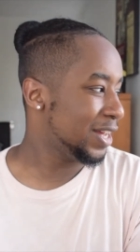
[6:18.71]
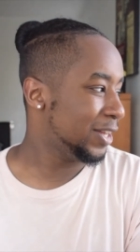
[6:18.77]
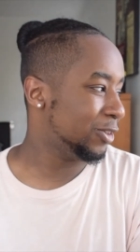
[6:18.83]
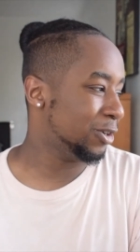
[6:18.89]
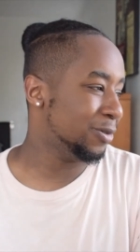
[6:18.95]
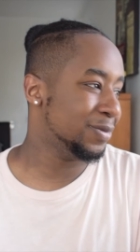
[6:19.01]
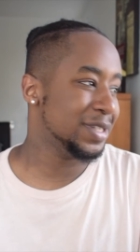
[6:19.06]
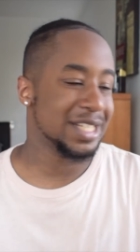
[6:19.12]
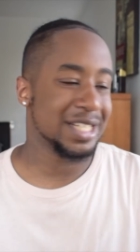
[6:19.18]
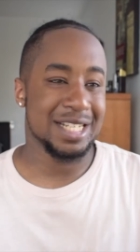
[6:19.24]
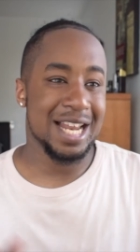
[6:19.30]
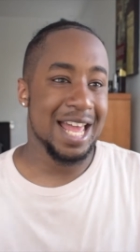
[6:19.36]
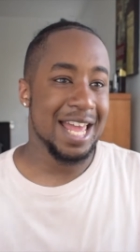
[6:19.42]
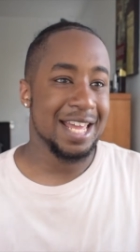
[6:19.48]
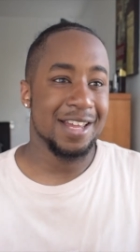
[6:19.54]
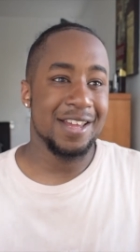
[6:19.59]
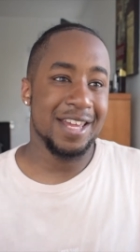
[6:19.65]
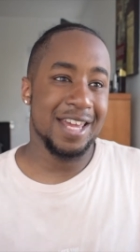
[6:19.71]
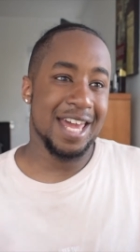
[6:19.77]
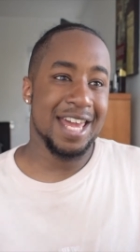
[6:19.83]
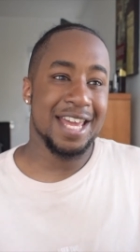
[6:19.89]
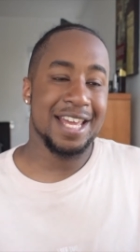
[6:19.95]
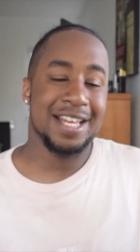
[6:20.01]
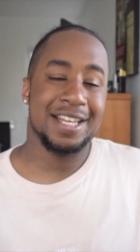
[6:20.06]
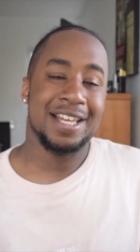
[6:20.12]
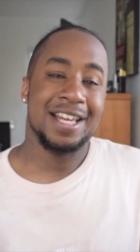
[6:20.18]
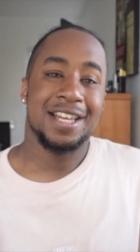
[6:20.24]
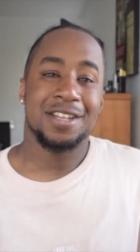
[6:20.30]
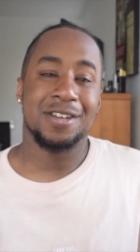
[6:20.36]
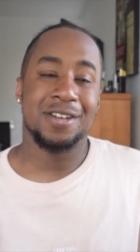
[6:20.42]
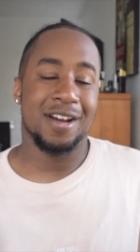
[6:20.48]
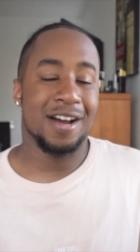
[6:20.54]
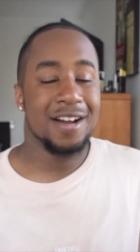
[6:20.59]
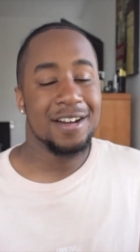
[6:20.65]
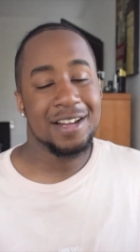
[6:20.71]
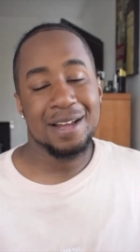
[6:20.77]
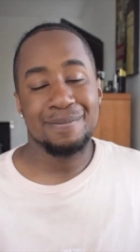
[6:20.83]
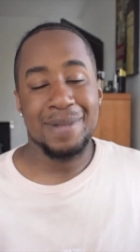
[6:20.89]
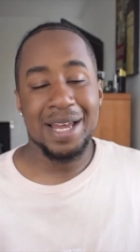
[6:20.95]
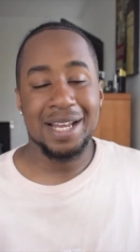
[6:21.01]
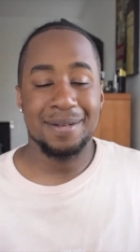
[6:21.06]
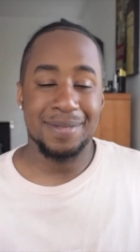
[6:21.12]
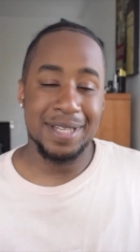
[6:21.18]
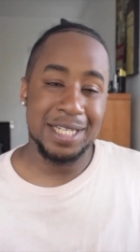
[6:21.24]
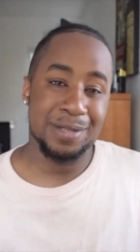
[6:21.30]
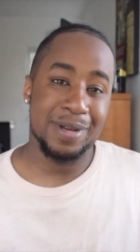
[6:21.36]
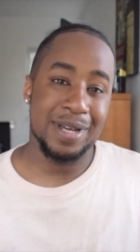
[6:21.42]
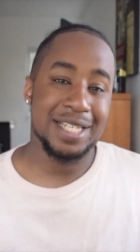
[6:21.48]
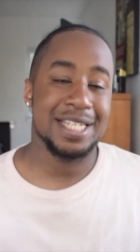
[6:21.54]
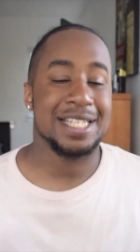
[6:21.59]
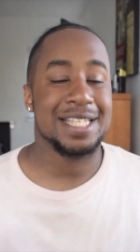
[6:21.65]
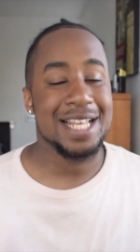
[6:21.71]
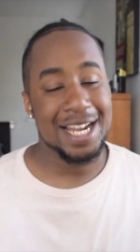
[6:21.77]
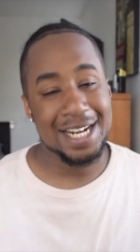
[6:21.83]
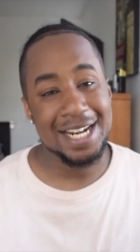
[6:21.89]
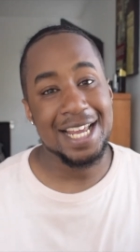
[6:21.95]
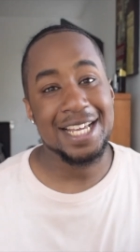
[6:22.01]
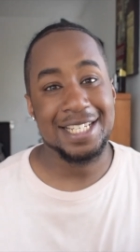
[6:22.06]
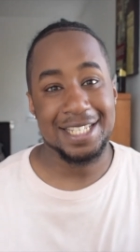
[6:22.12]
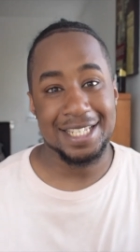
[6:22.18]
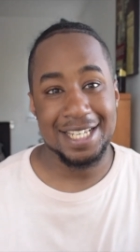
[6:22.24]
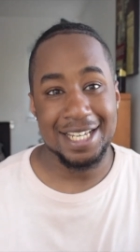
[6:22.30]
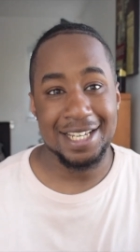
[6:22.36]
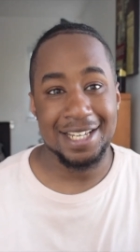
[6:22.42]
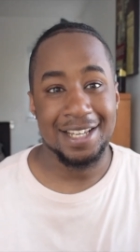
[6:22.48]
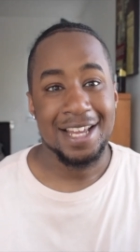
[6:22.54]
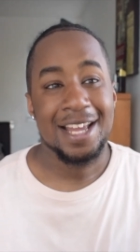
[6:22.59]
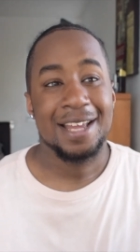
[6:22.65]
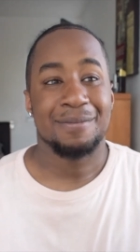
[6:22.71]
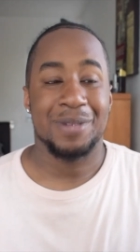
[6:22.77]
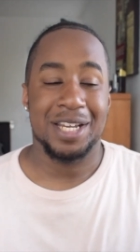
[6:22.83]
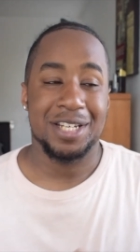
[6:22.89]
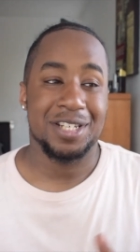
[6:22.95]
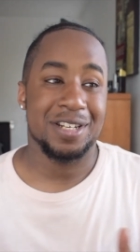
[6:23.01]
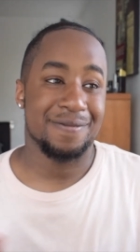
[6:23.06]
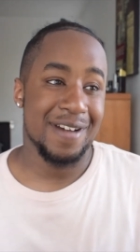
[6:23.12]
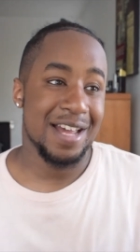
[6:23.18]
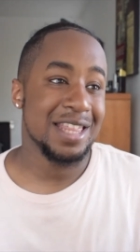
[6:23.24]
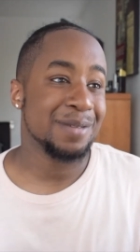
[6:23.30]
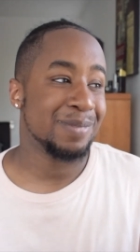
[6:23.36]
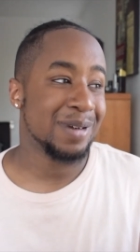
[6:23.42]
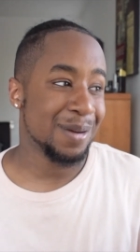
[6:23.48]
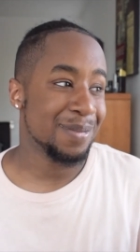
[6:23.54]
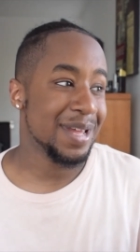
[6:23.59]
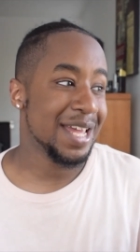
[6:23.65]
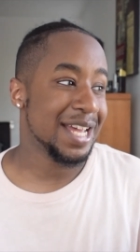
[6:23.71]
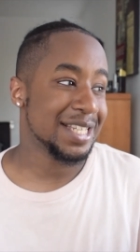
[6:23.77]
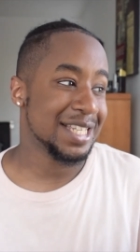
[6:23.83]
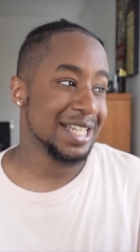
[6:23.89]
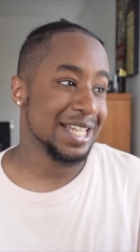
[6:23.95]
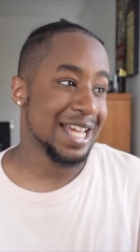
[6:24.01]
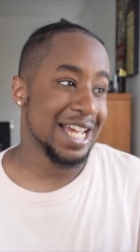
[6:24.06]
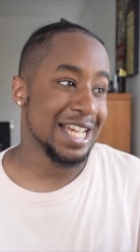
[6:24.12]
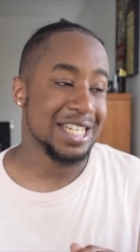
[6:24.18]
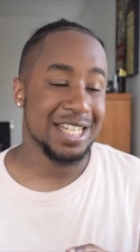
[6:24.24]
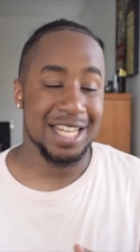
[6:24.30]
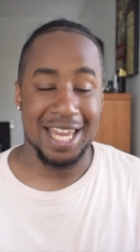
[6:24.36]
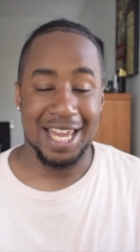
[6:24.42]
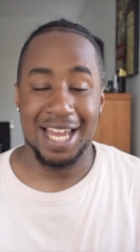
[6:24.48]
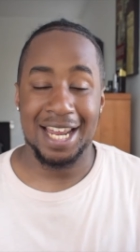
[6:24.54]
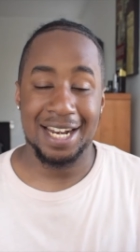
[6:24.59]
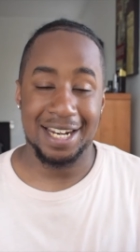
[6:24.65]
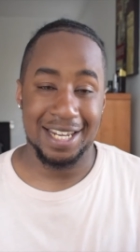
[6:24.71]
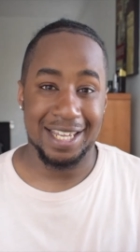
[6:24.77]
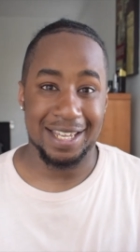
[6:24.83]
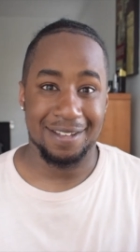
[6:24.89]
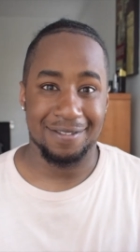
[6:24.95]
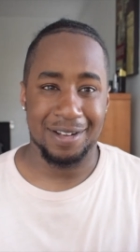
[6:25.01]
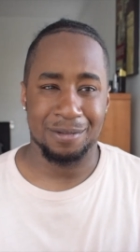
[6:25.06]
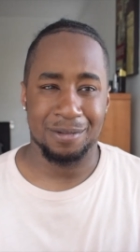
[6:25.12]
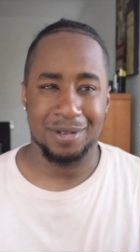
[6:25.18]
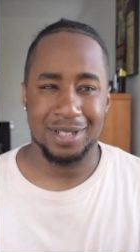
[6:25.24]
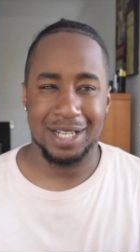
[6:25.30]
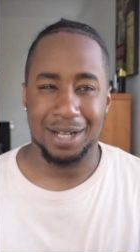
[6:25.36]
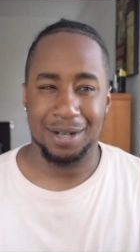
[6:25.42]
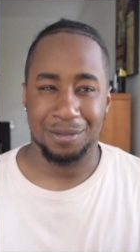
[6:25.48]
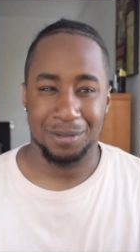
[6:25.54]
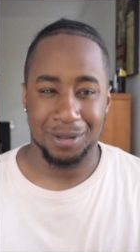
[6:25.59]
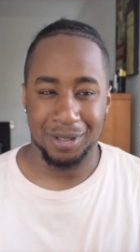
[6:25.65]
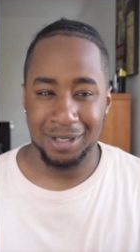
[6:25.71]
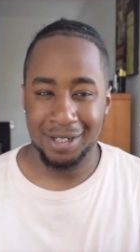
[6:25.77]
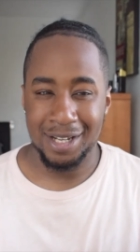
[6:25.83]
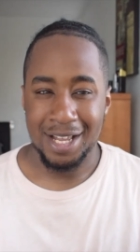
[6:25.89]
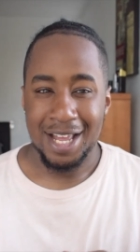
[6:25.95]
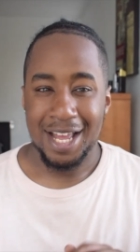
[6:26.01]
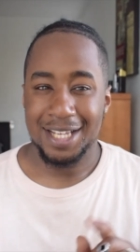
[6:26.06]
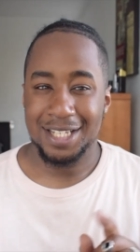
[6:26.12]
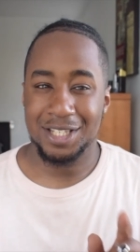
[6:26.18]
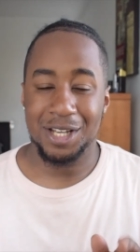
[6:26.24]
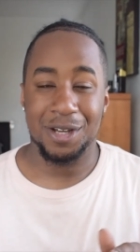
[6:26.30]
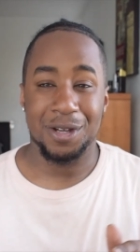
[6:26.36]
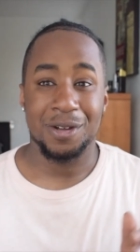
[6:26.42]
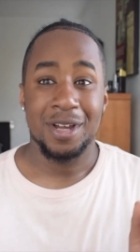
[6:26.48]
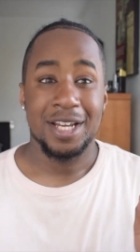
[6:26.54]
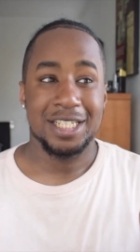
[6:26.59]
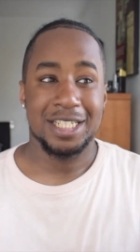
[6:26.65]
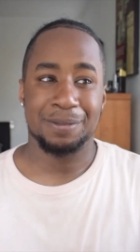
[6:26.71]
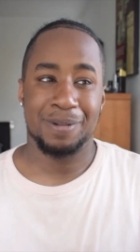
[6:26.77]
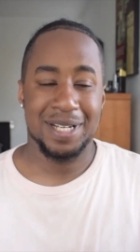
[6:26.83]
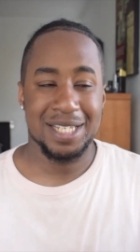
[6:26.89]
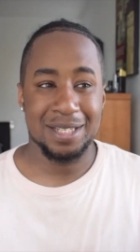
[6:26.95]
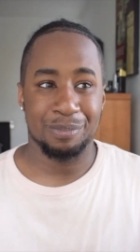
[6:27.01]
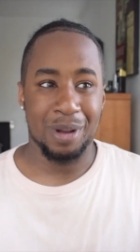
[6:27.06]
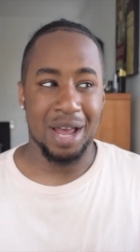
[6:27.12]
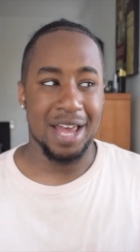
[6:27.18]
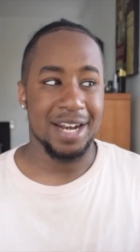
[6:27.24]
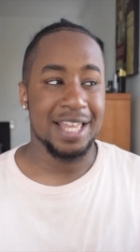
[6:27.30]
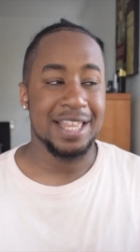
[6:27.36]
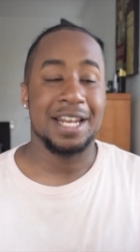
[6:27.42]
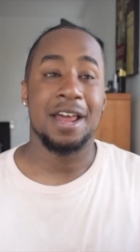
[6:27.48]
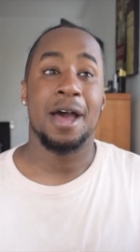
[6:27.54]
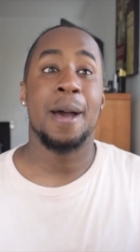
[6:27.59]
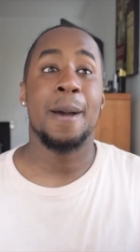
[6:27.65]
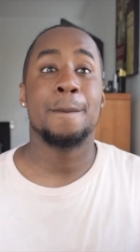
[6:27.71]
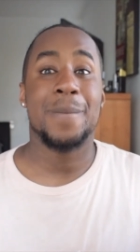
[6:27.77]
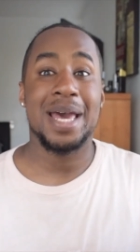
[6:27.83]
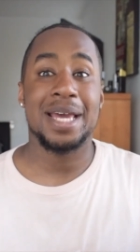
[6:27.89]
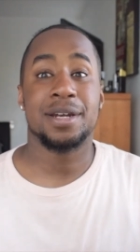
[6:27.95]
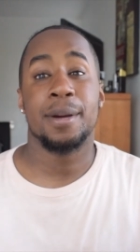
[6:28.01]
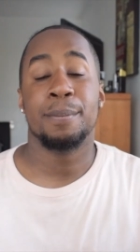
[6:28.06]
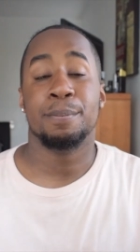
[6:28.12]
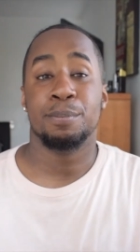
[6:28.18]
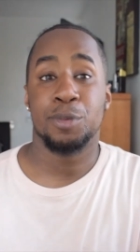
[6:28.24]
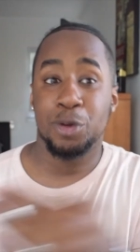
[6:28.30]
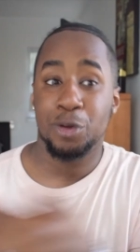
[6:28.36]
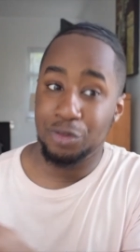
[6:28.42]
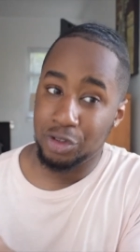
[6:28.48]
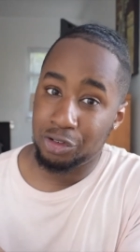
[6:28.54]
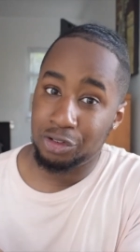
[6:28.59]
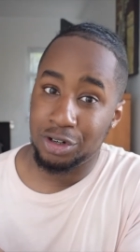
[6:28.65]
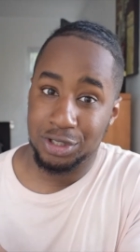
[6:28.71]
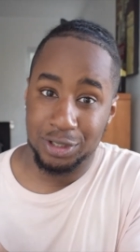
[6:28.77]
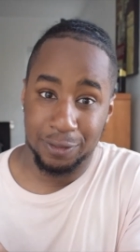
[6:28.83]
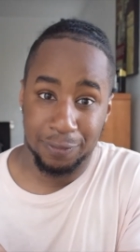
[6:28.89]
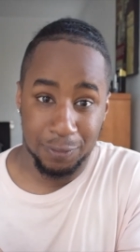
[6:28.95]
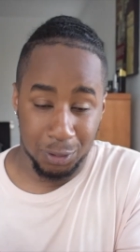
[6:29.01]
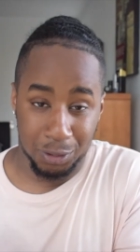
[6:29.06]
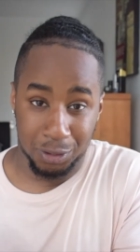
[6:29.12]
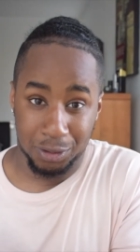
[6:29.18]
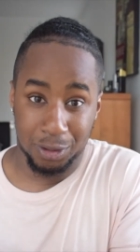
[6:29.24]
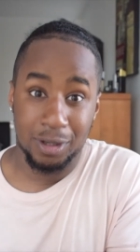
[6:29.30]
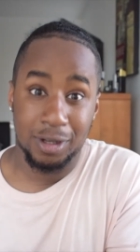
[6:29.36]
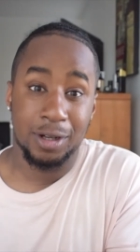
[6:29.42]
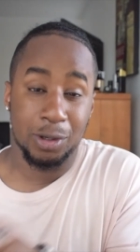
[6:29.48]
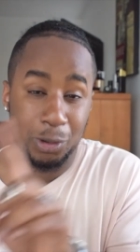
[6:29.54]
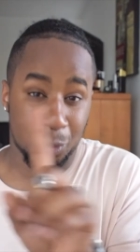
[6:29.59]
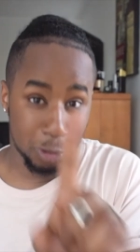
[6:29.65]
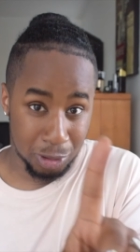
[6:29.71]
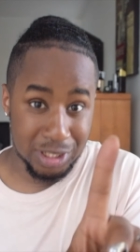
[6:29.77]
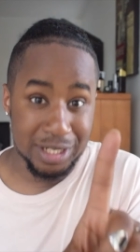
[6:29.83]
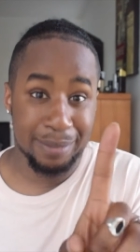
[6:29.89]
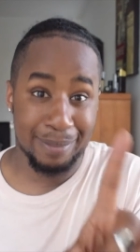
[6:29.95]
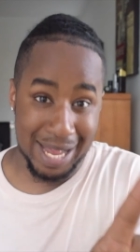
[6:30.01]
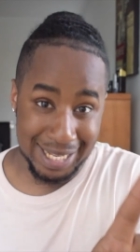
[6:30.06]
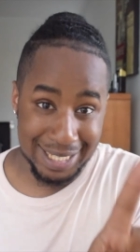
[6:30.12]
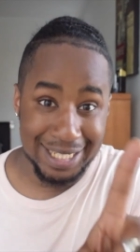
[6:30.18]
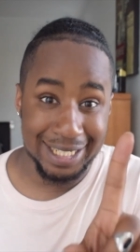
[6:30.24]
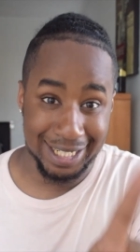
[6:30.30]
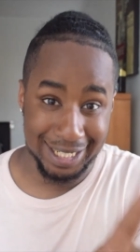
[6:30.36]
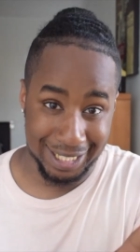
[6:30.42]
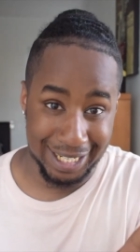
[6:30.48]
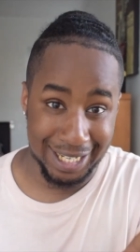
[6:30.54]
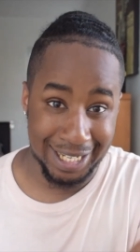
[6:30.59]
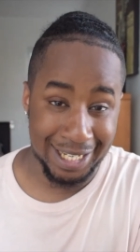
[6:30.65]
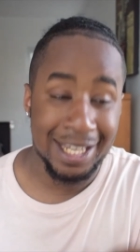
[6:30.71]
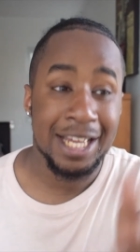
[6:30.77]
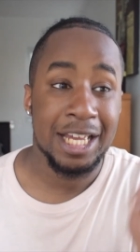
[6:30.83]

Dorman's like, okay, you can't come back up this way, This it's not an exit. Make sure you find the proper exit, guys, you can't leave. And we're like, what? And so she presses the button and then her bed moves across the floor automatically,